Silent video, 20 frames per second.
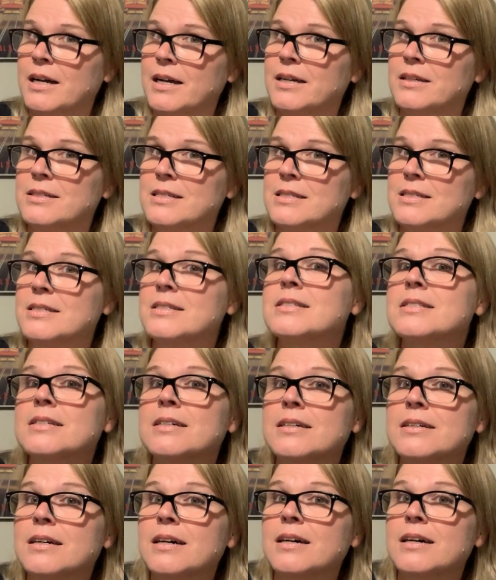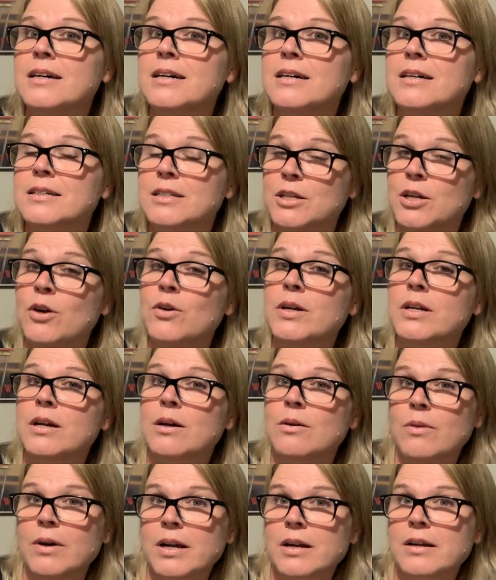Else is uh,
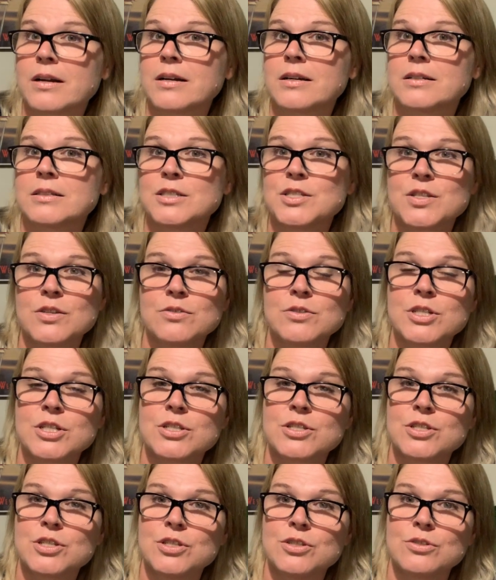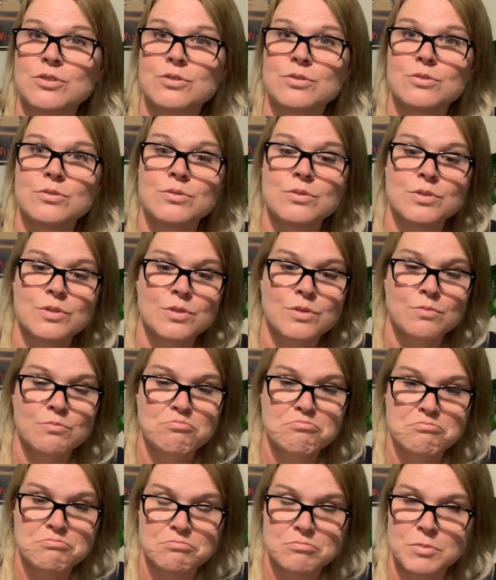coconut water. So just use
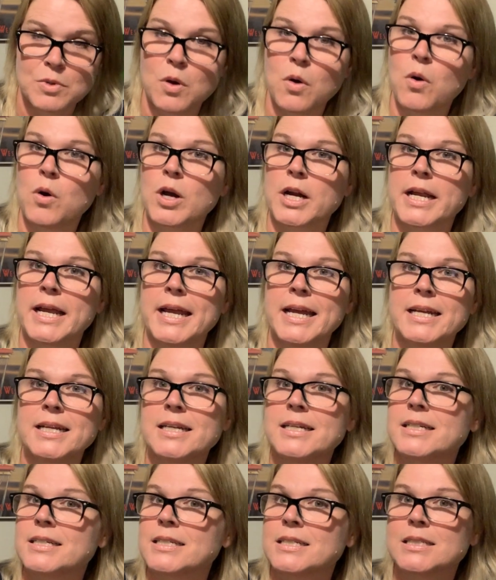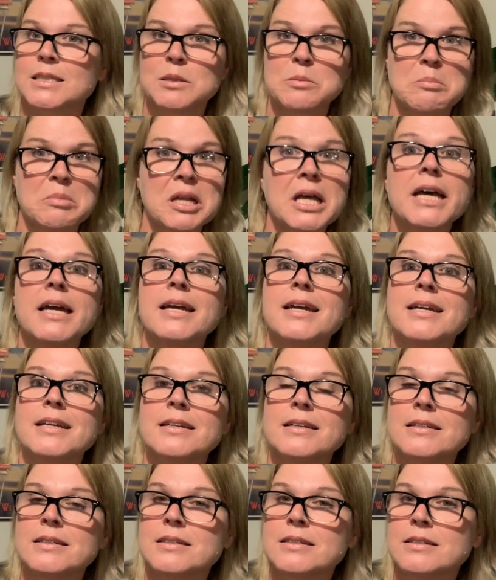organic,
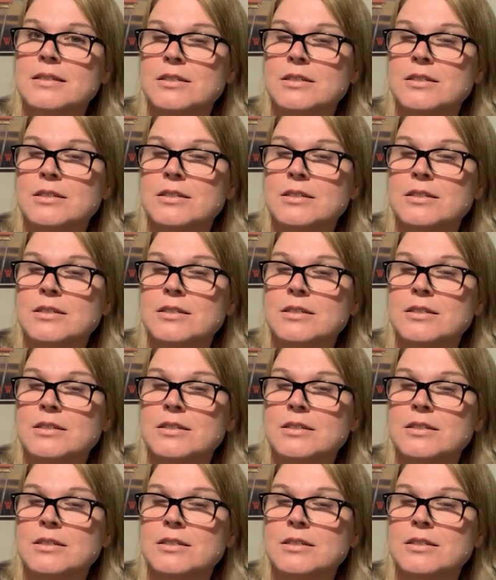plain